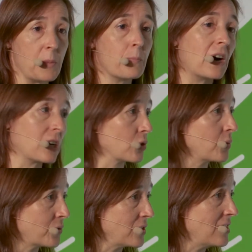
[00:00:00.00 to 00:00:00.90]
be part
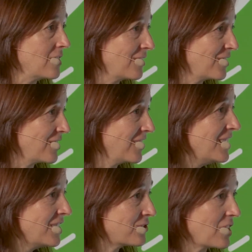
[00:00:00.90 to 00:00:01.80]
of the
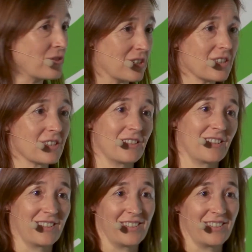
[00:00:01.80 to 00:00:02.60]
tenders.